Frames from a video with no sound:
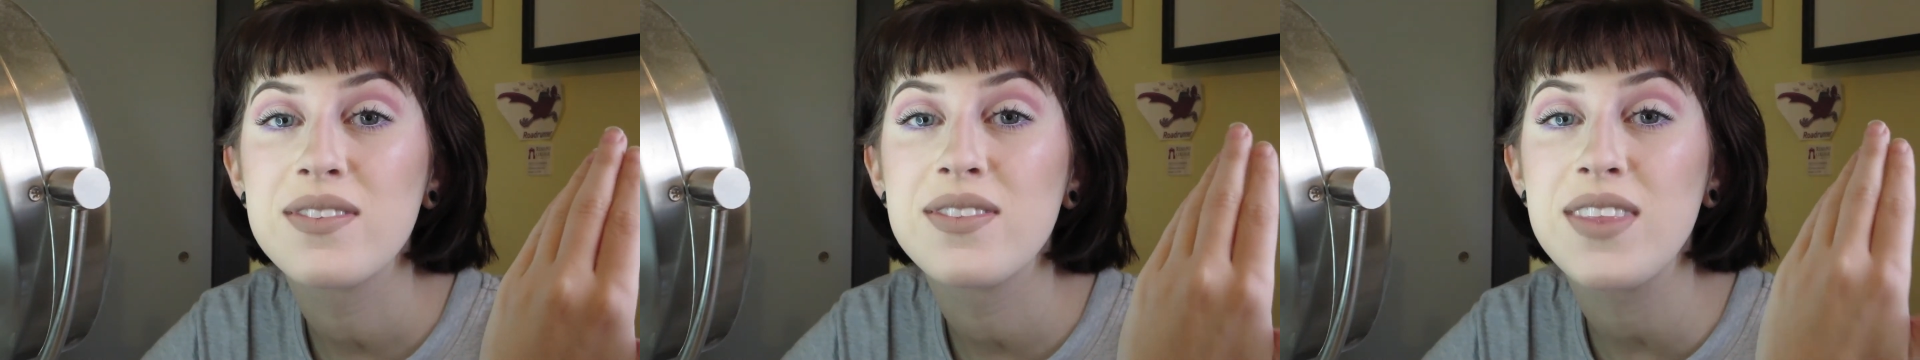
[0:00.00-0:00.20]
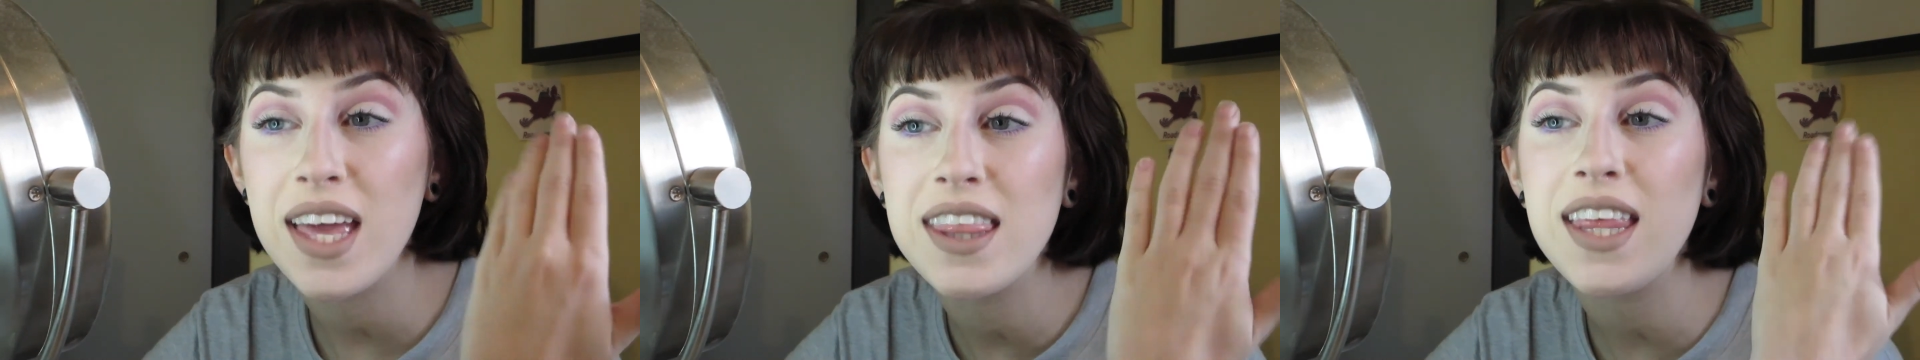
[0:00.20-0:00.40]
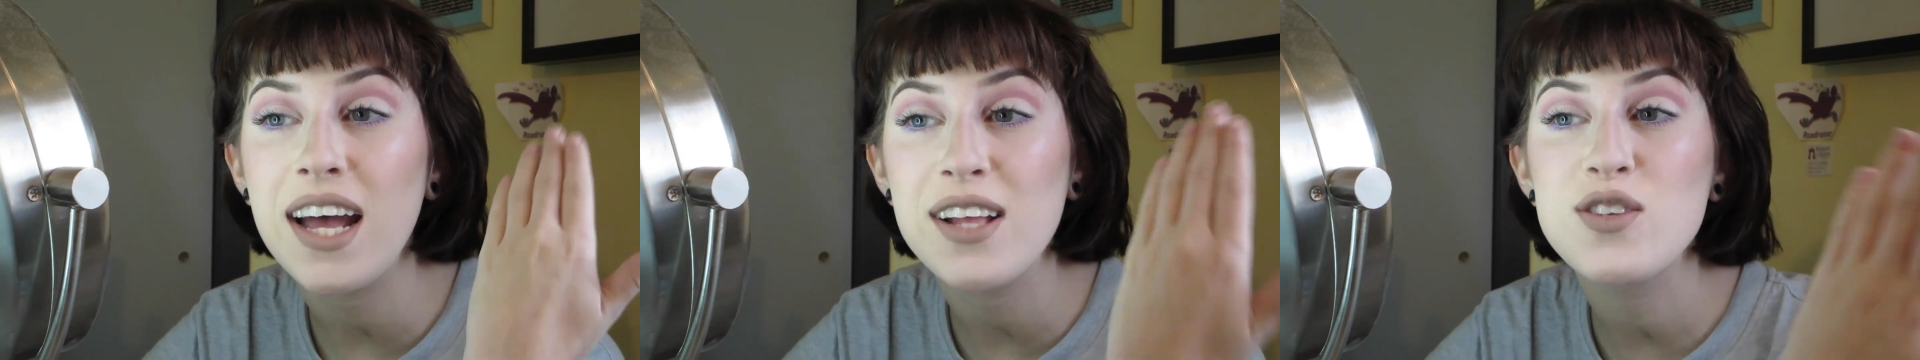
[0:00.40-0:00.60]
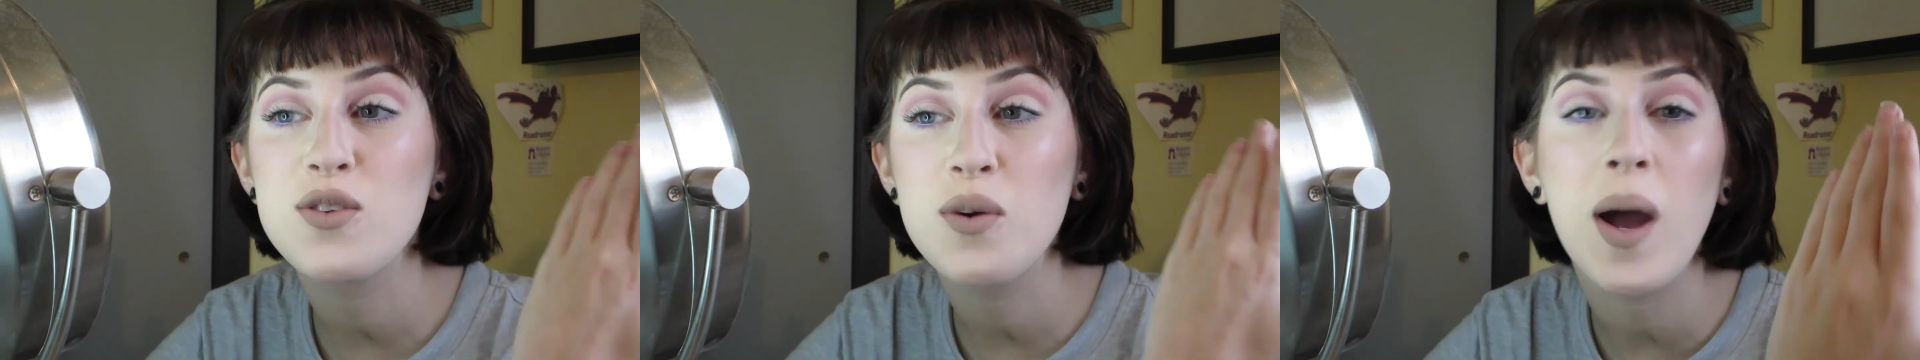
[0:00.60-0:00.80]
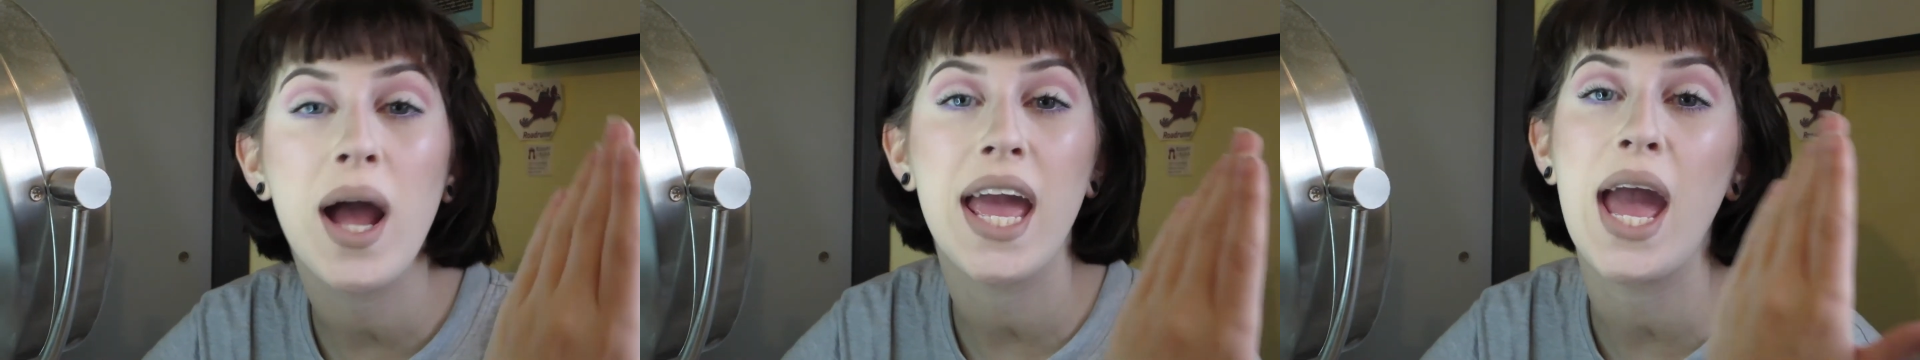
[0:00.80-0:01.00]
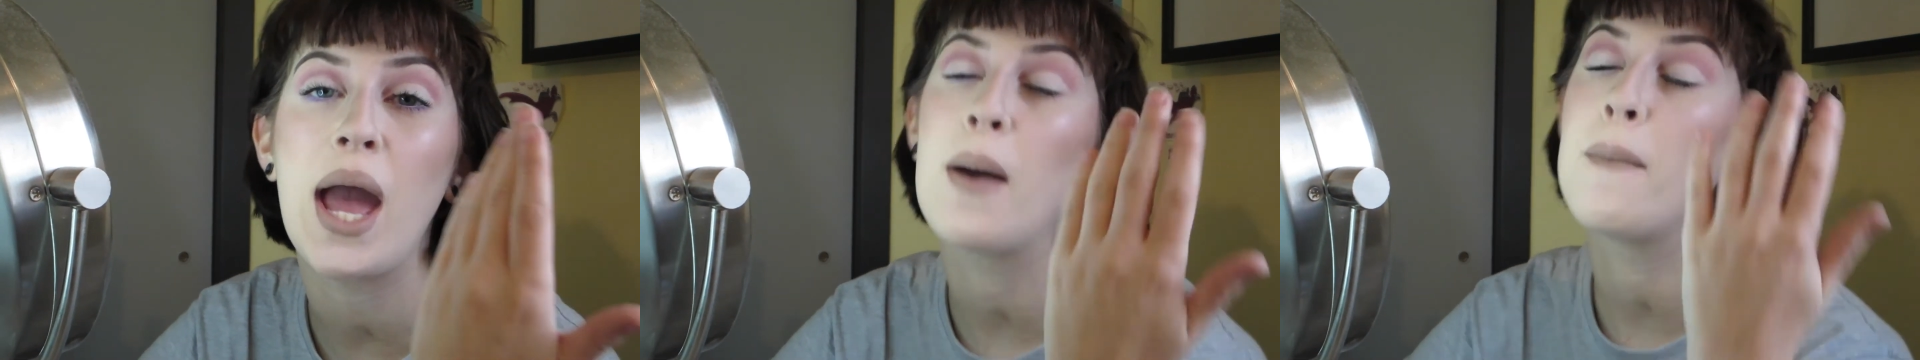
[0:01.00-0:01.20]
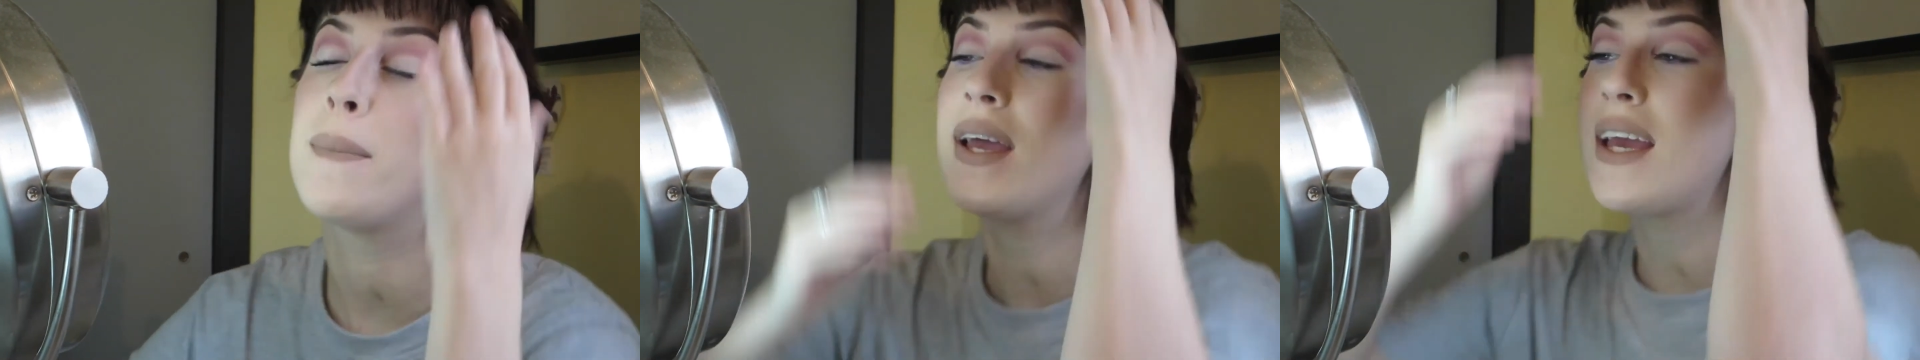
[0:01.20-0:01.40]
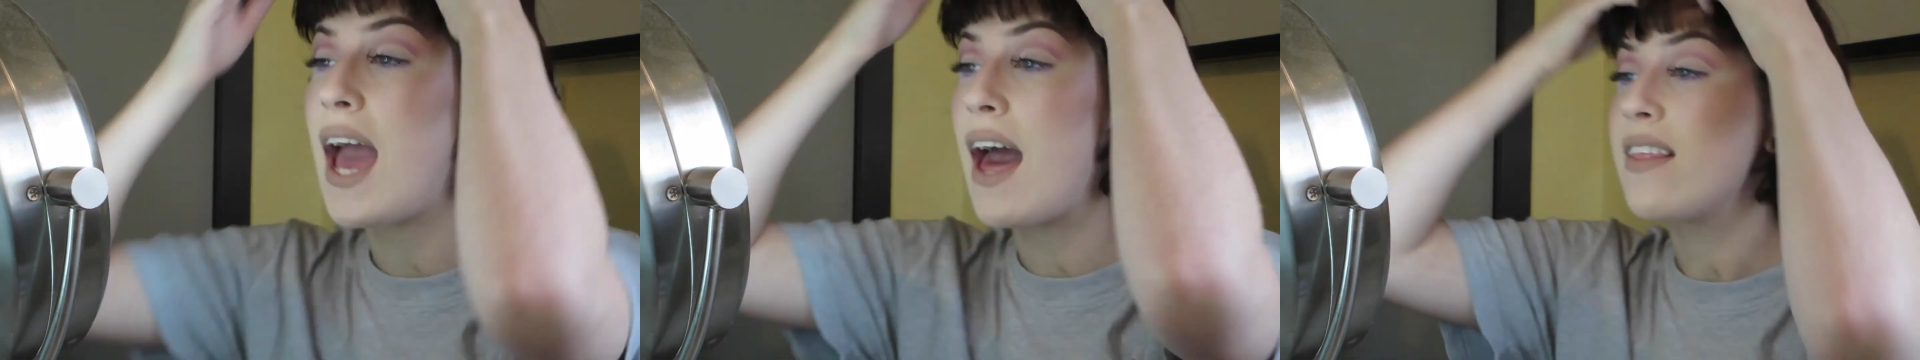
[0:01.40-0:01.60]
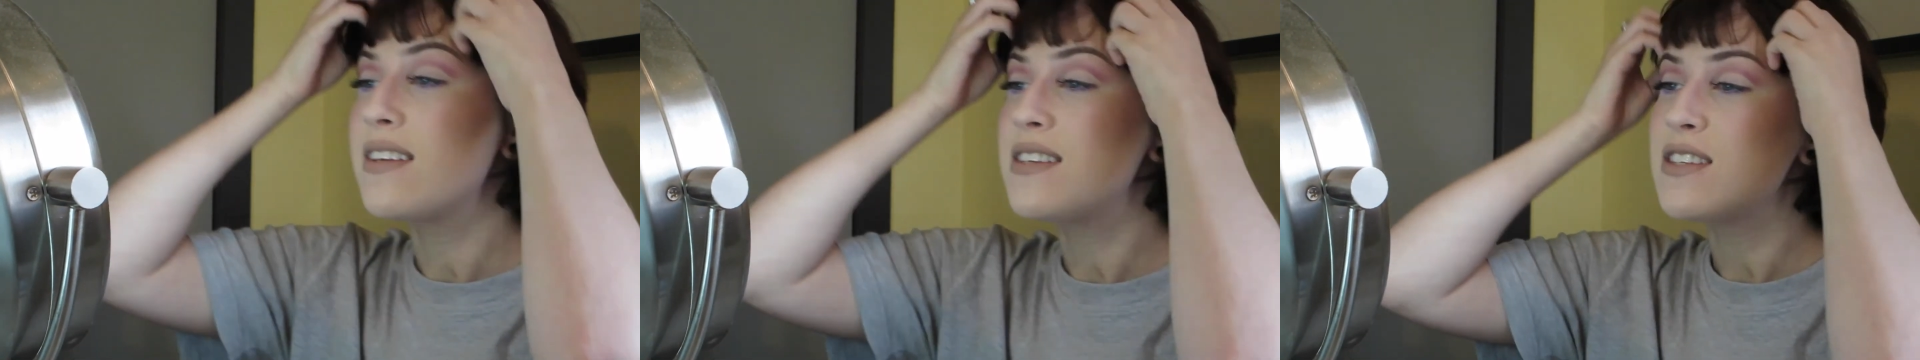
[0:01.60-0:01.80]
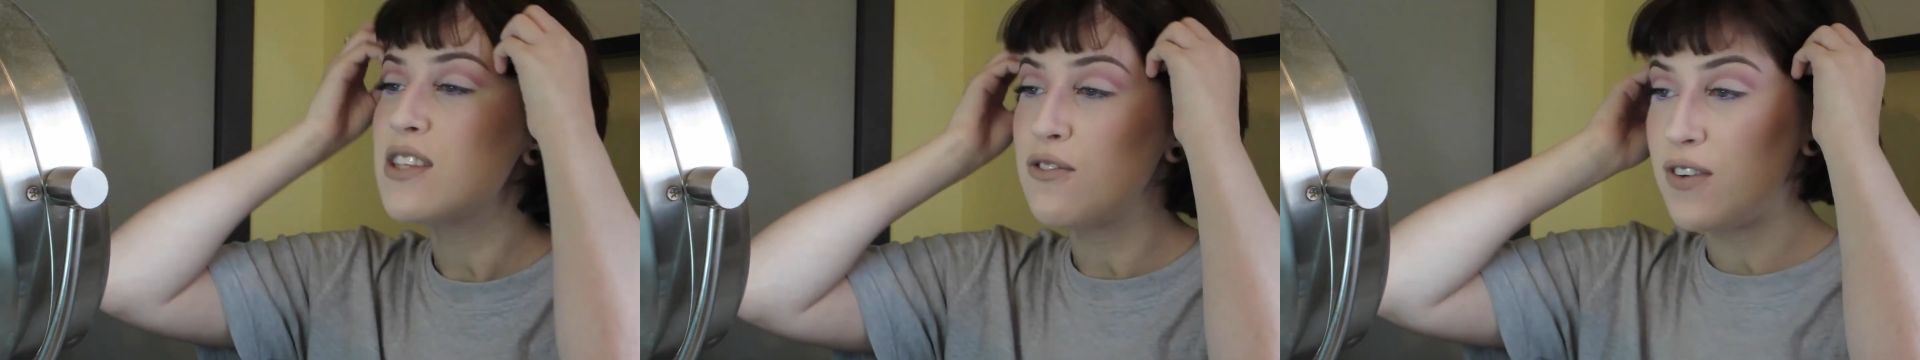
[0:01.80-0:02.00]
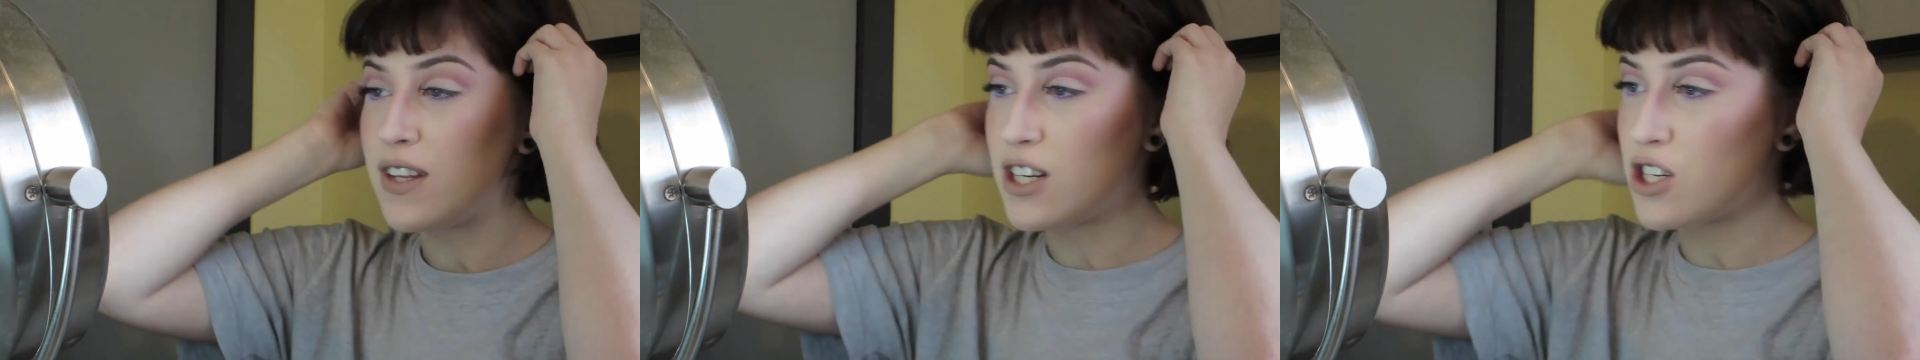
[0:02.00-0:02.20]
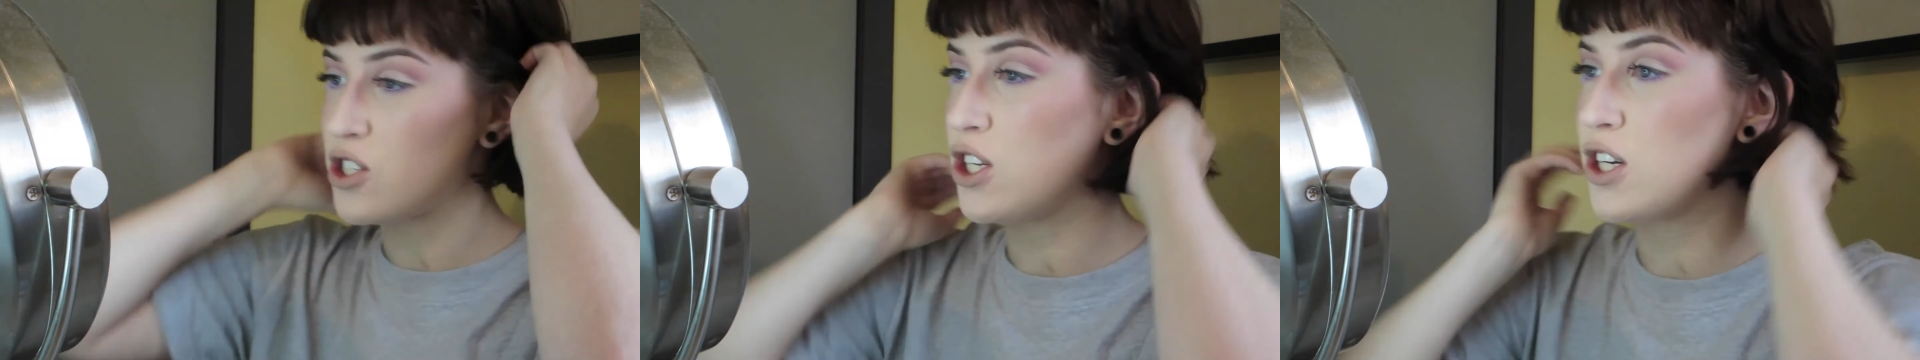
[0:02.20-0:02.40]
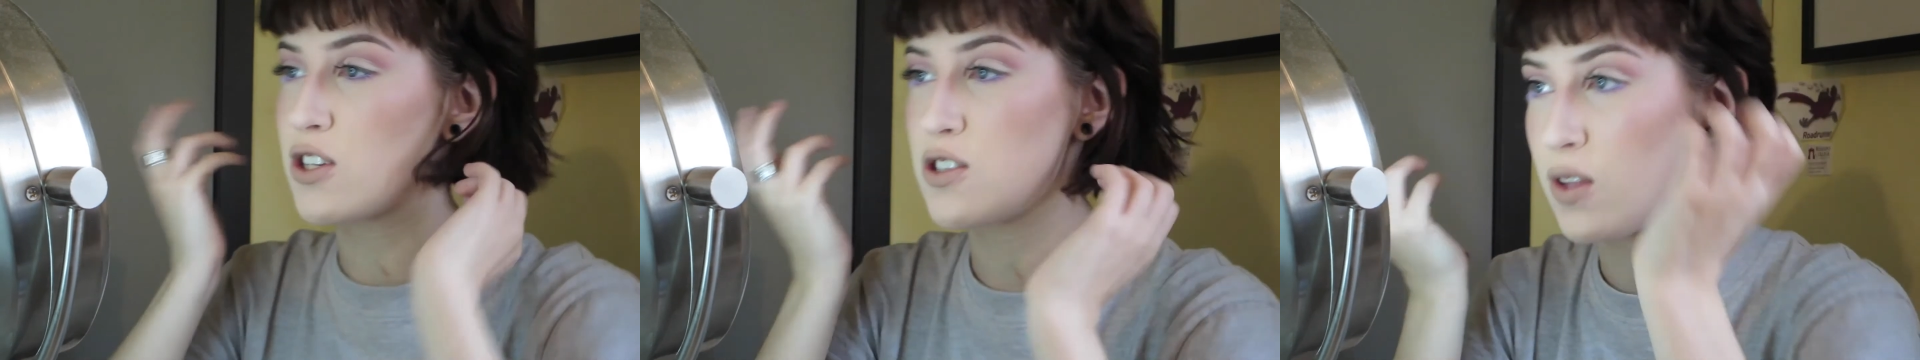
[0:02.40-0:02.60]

Like that's who I am. But yeah, this is the finished look.